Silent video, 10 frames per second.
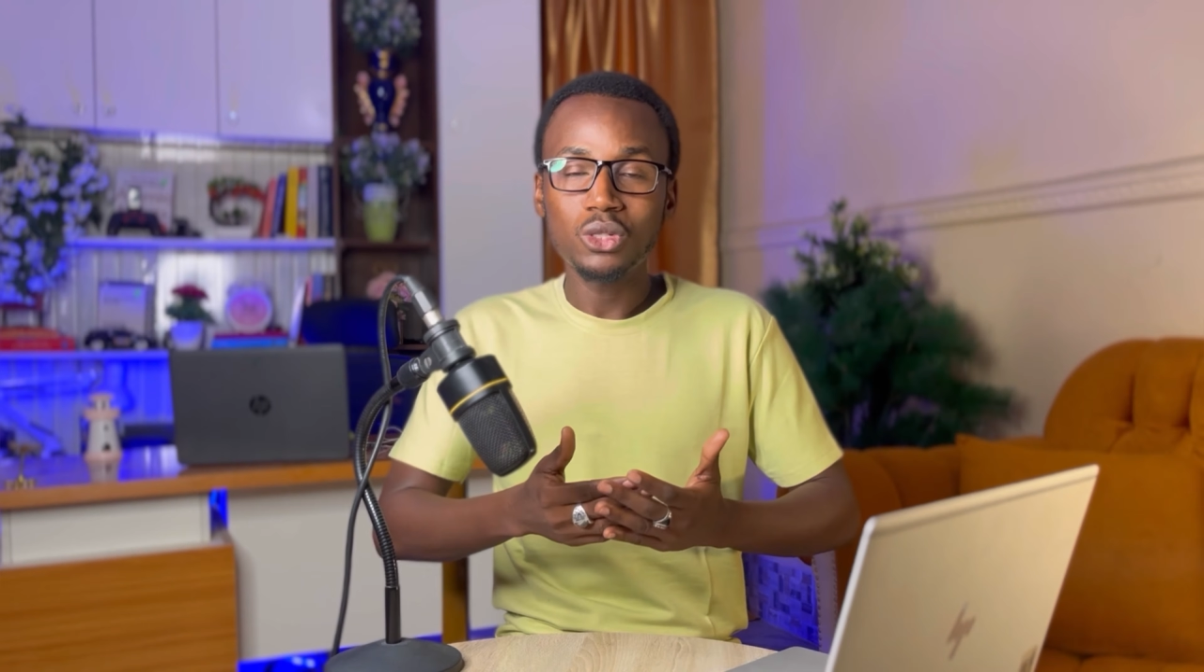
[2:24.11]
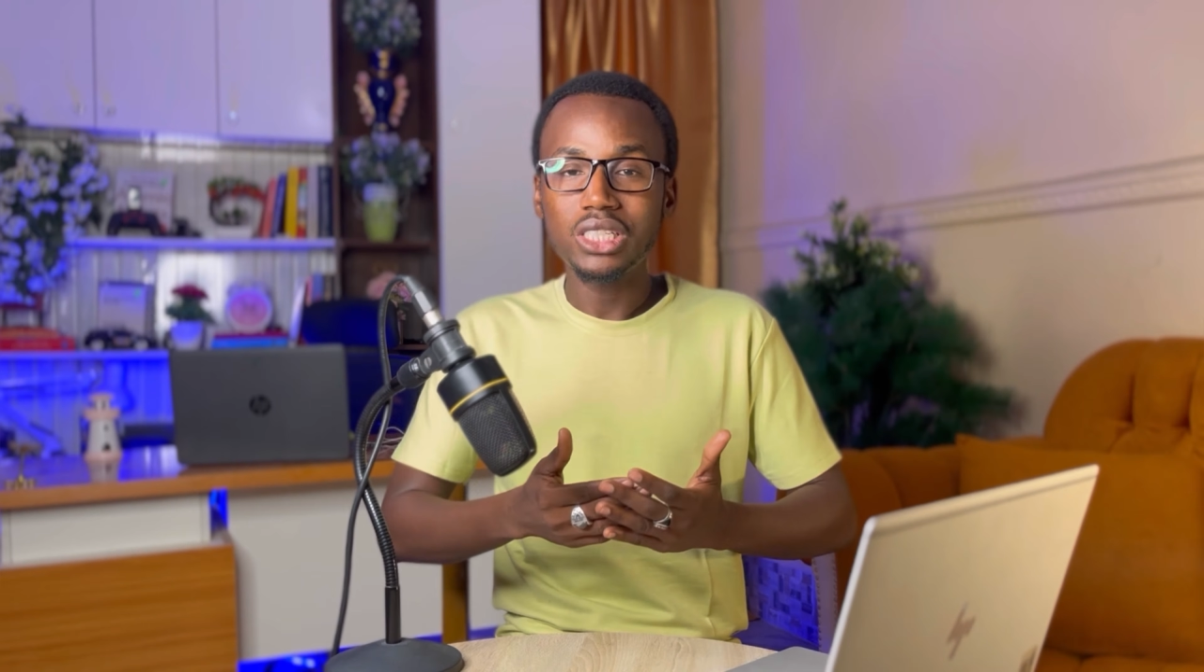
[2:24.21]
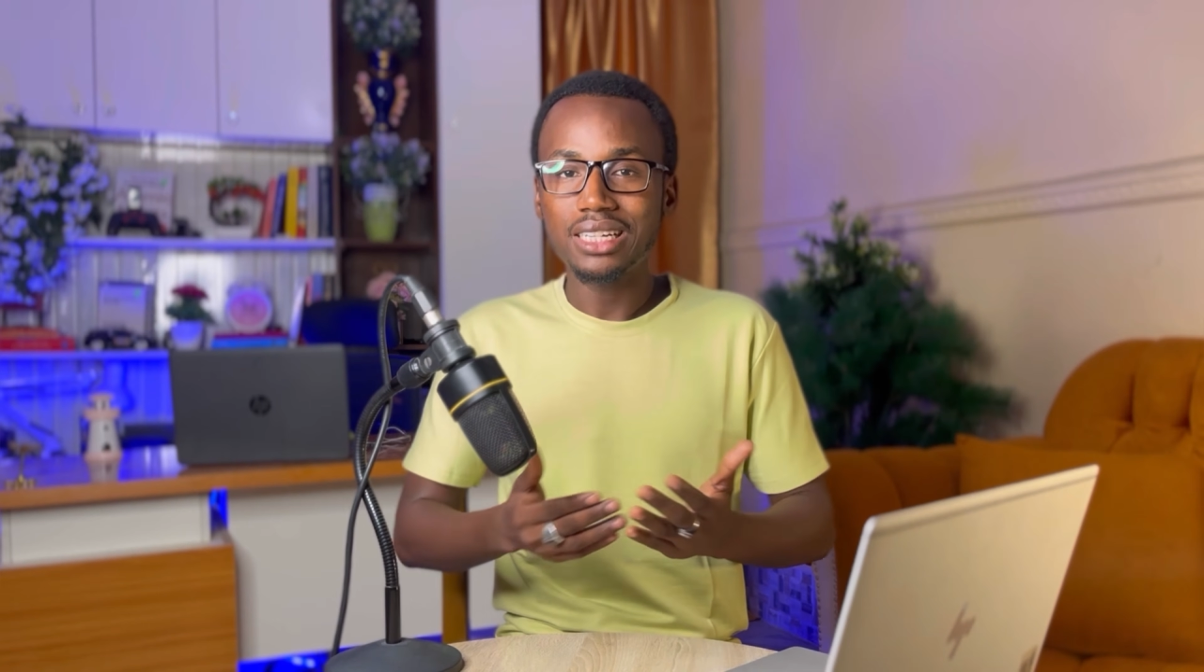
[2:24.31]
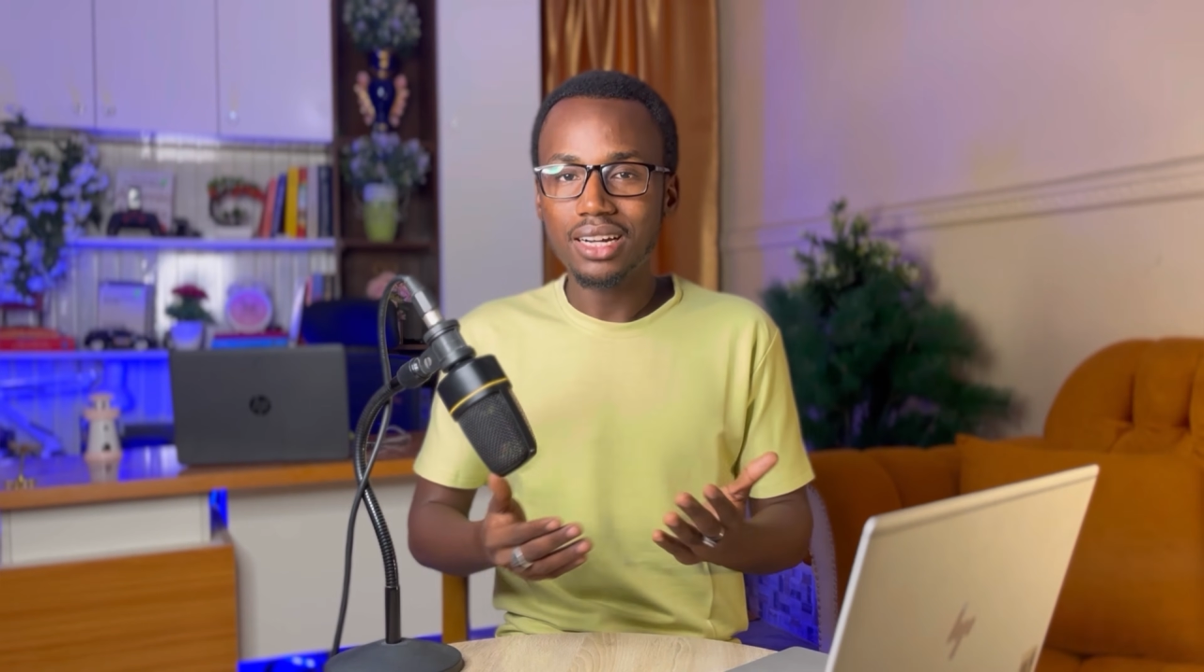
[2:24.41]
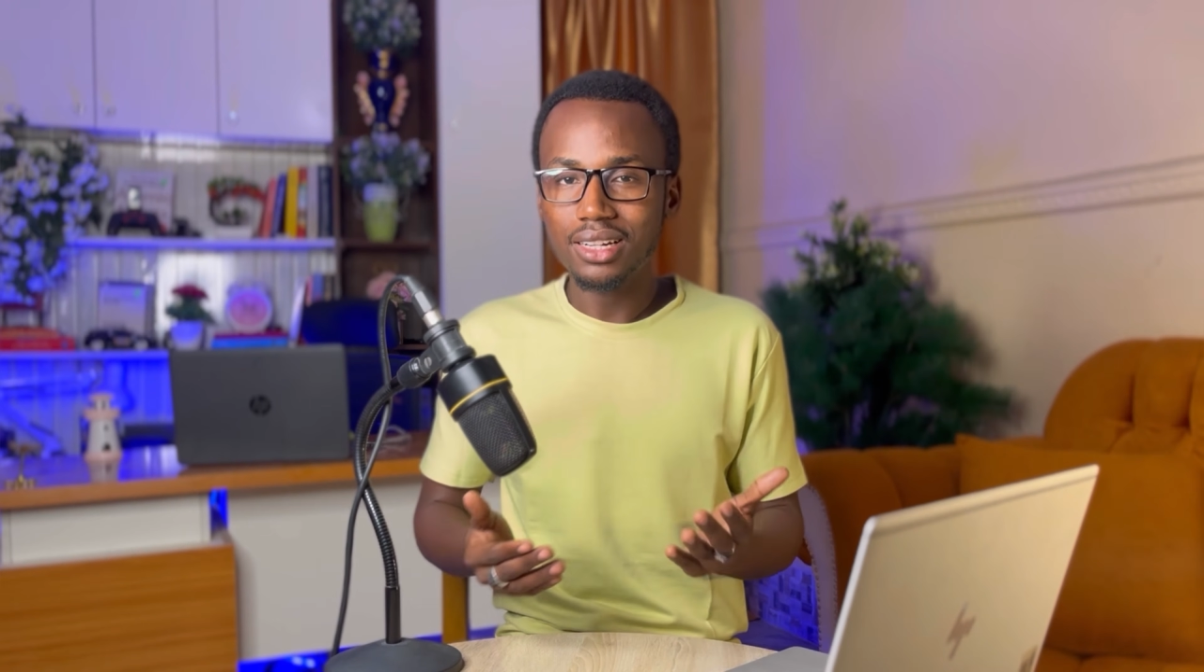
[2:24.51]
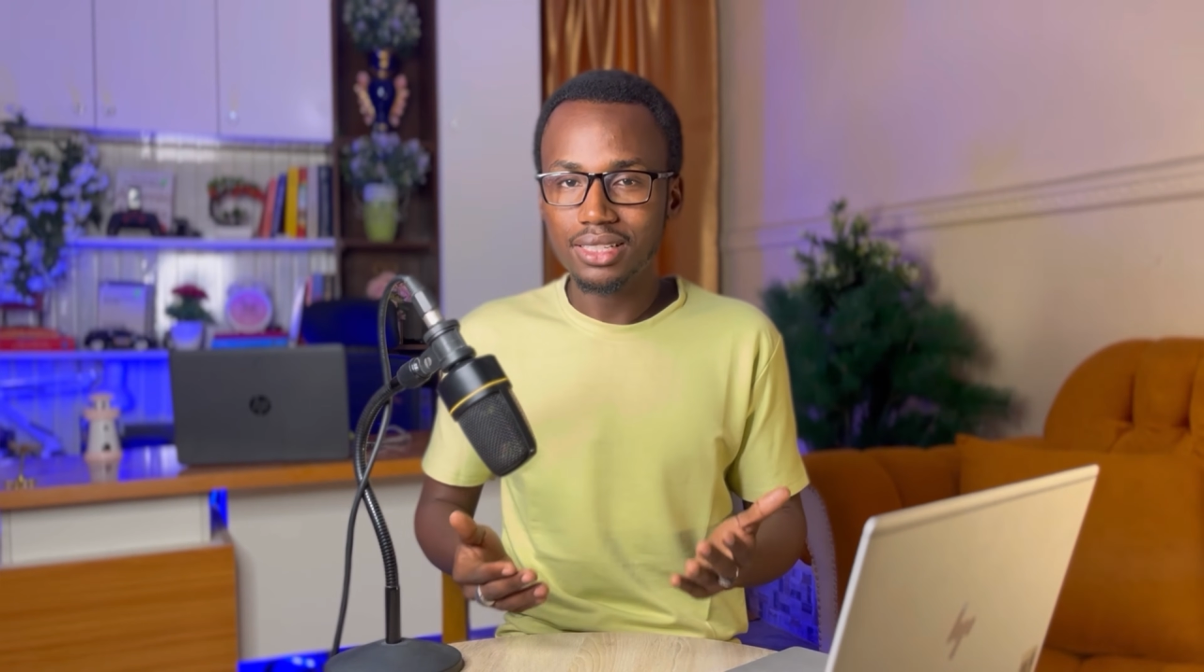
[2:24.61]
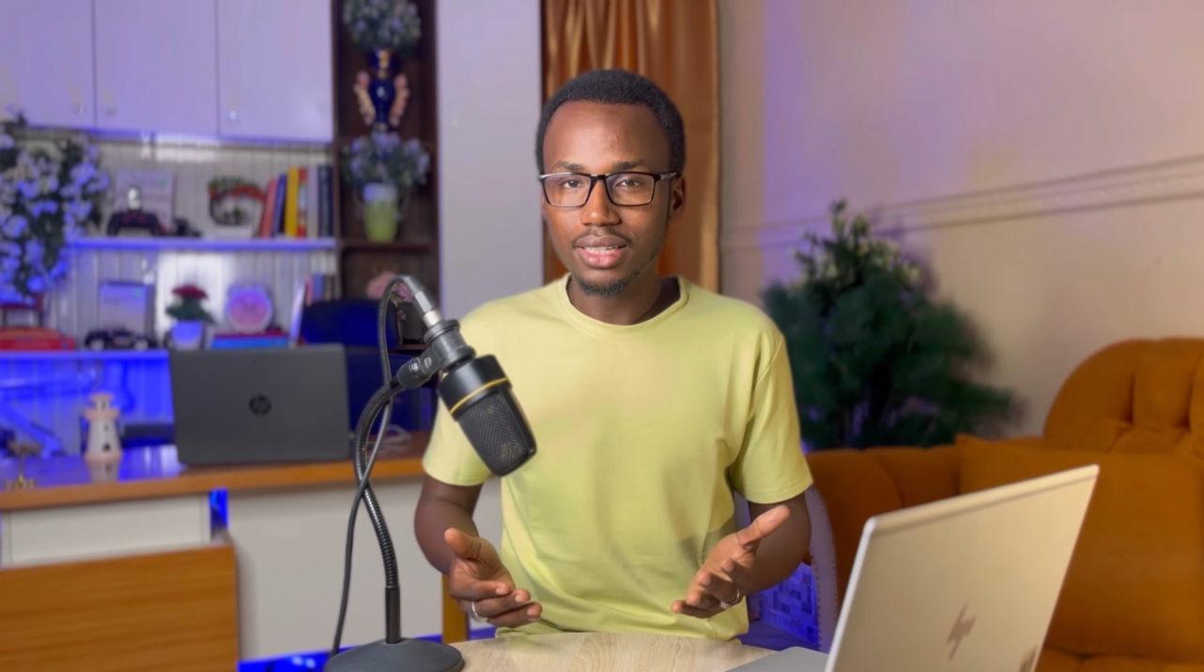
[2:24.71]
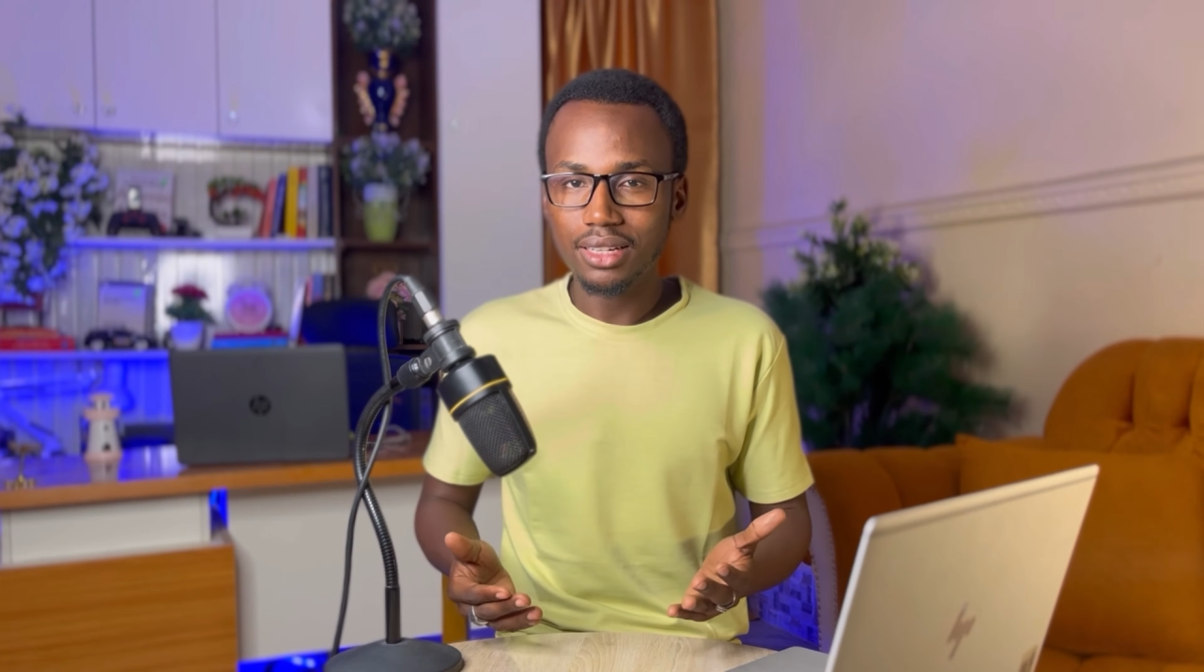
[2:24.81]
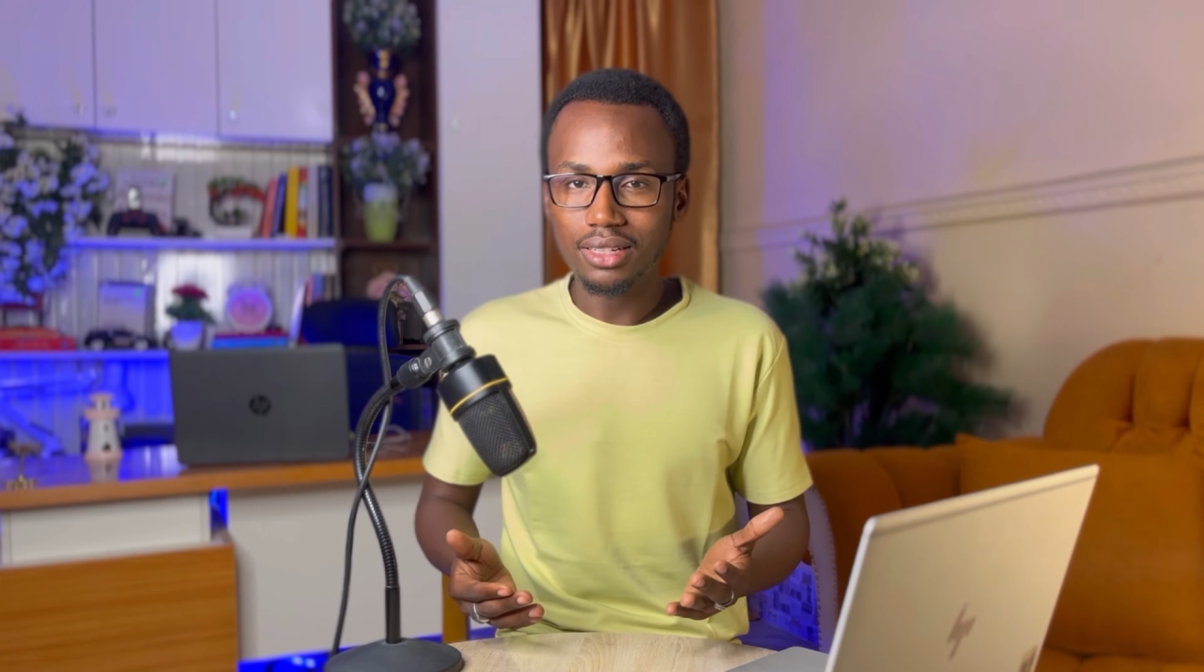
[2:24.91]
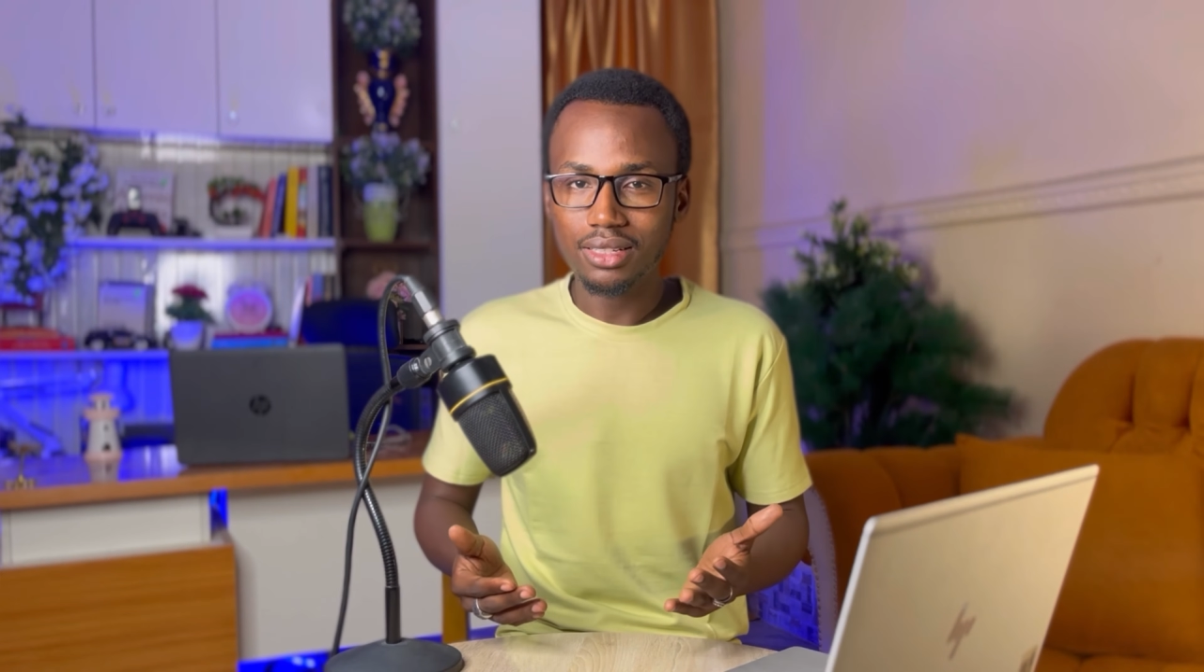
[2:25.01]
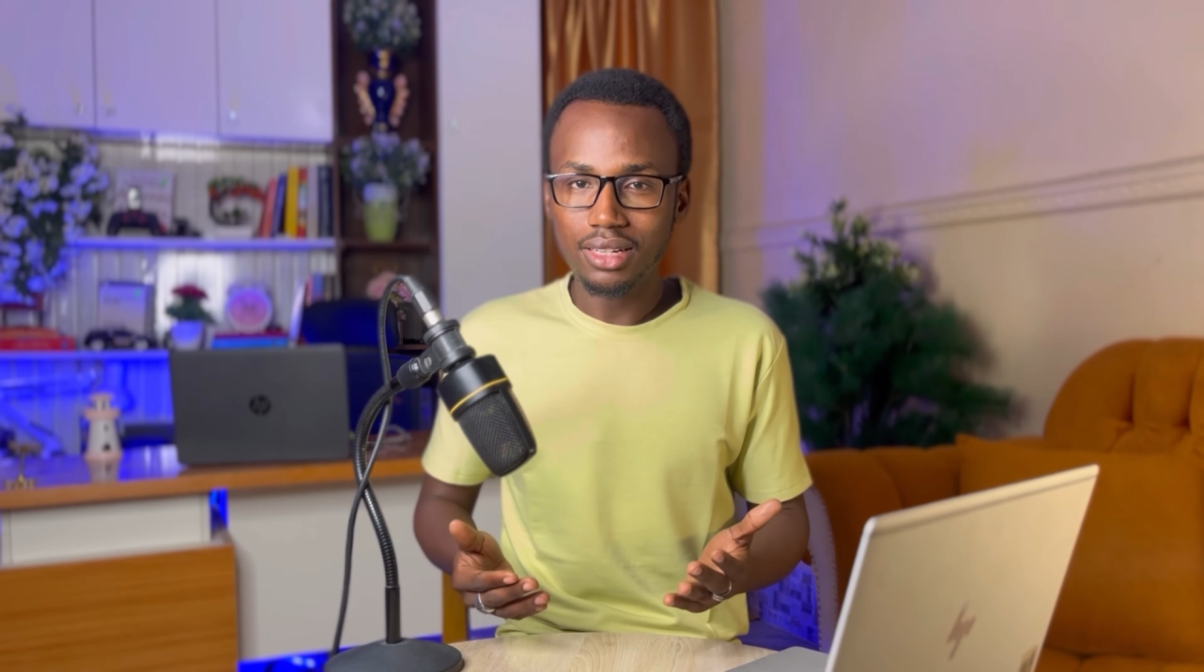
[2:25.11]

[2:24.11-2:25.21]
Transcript: general skills